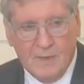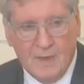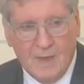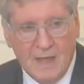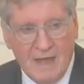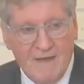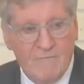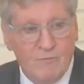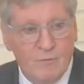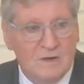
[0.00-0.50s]

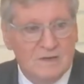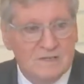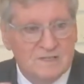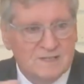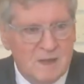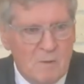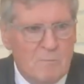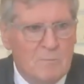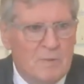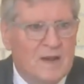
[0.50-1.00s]
if we're
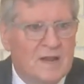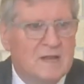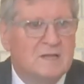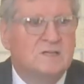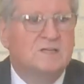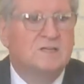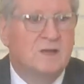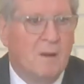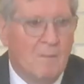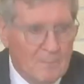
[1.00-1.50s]
simply
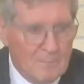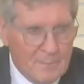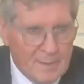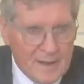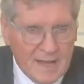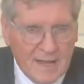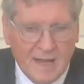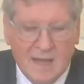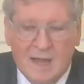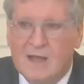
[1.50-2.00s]

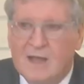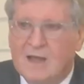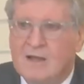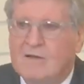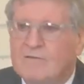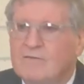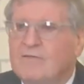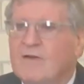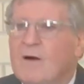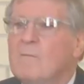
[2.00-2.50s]
jumping
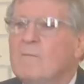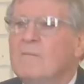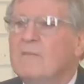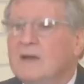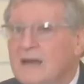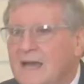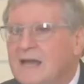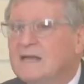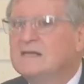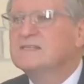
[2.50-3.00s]
from
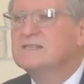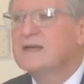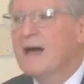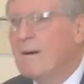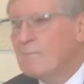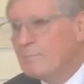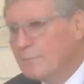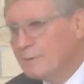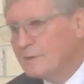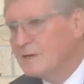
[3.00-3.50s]

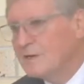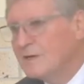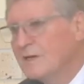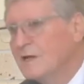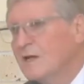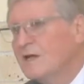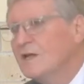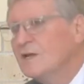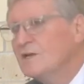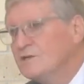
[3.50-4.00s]
example
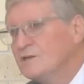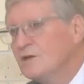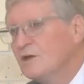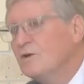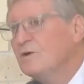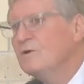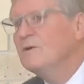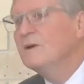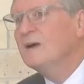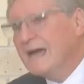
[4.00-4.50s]

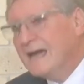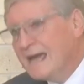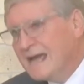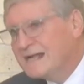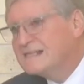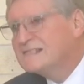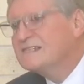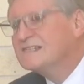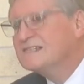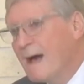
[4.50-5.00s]
to
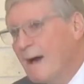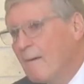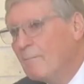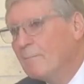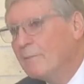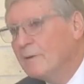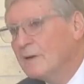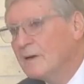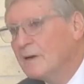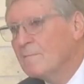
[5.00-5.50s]

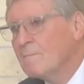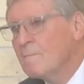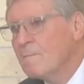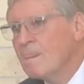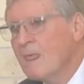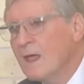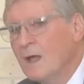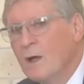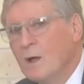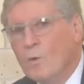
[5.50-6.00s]
example,
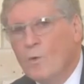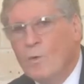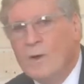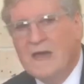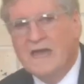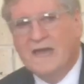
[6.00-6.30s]
we